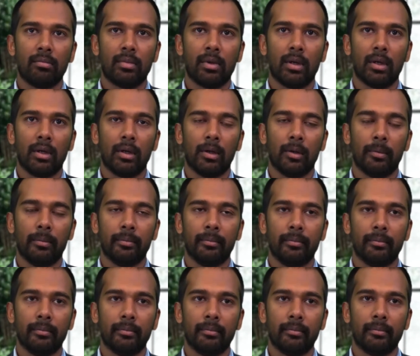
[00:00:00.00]

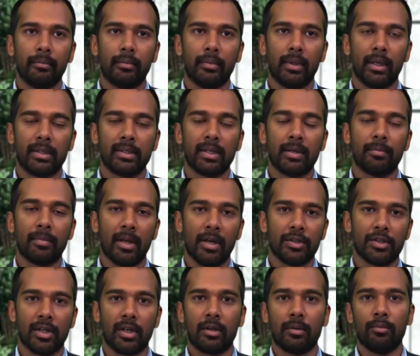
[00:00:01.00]
um, let's say,
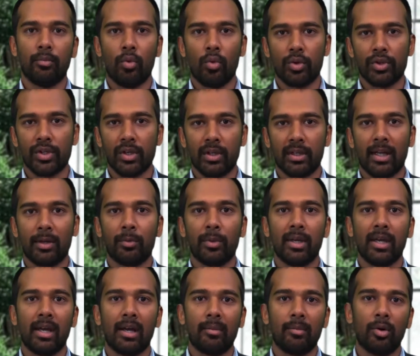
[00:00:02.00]
pleasure and moksha that we
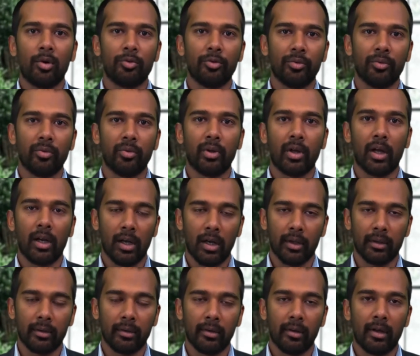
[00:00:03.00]
hear about a
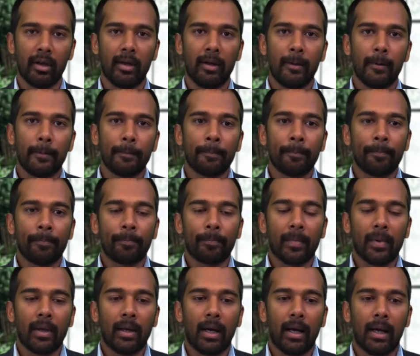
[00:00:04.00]
lot,
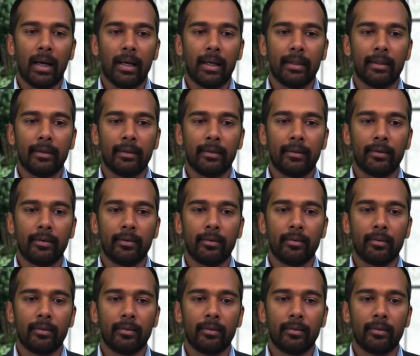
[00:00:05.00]
and